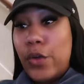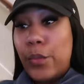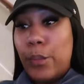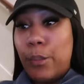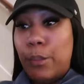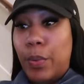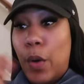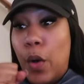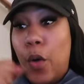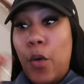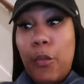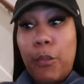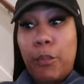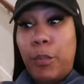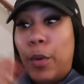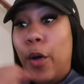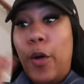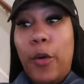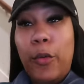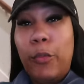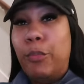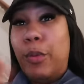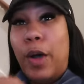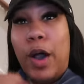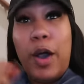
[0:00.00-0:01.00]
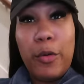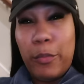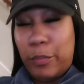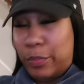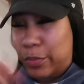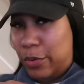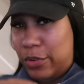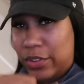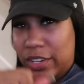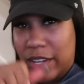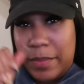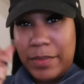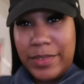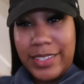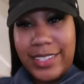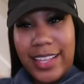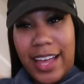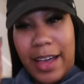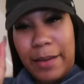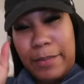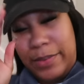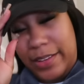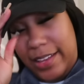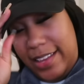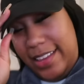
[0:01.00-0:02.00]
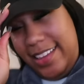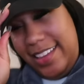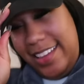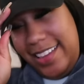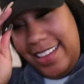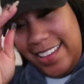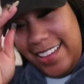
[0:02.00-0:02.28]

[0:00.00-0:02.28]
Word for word: Boom, boom, boom, boom. Let me stop playing.